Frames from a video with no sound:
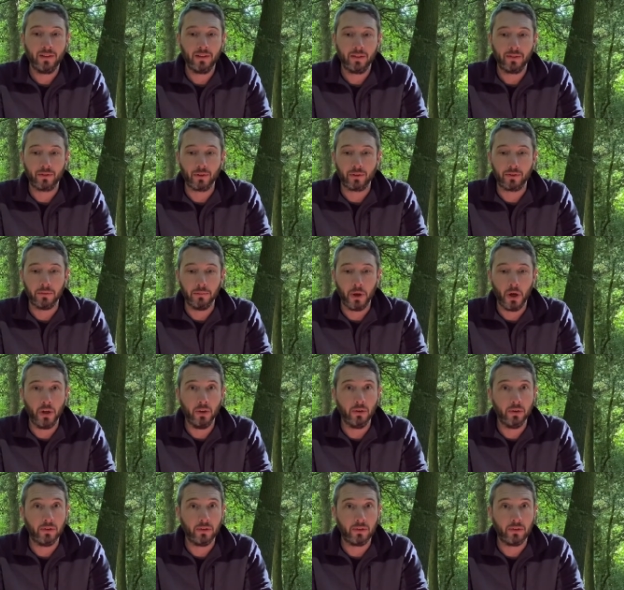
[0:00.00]
I've got some
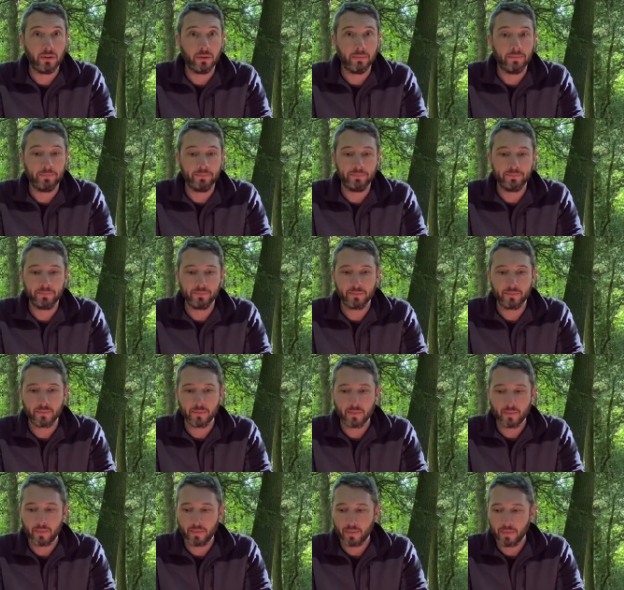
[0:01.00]
oats,
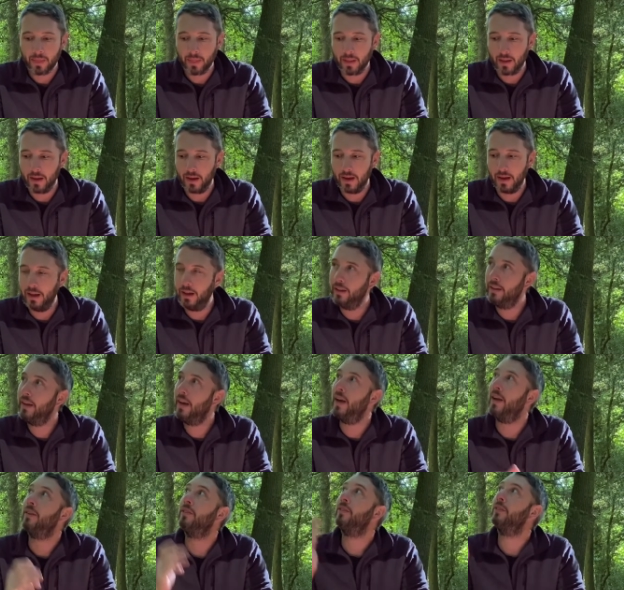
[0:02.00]
and yeah,
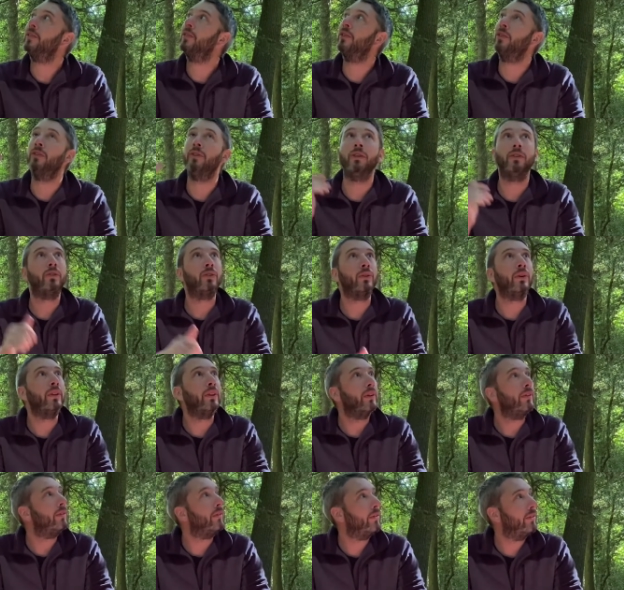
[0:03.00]
just going to enjoy
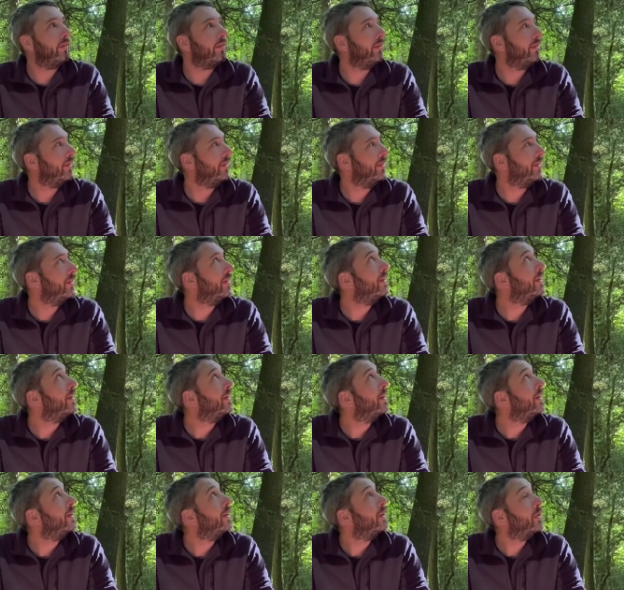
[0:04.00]
this
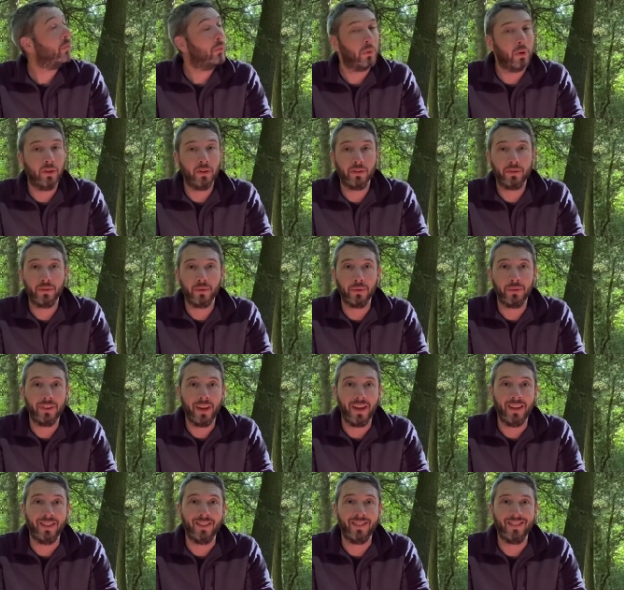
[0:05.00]
wonderful
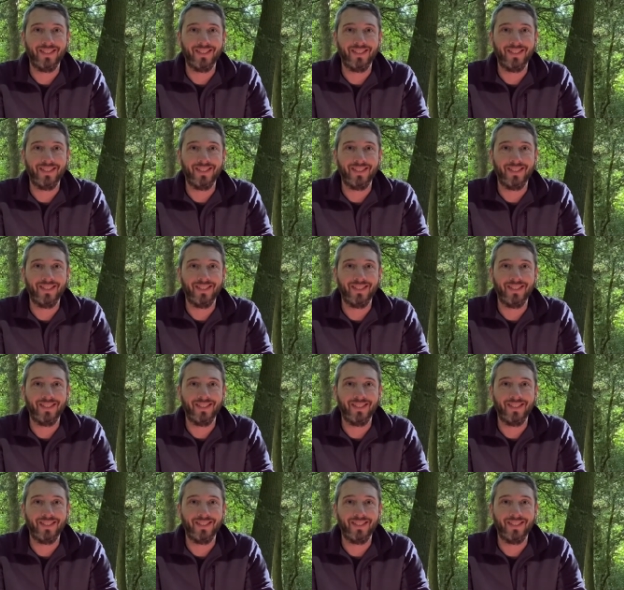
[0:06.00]
setting.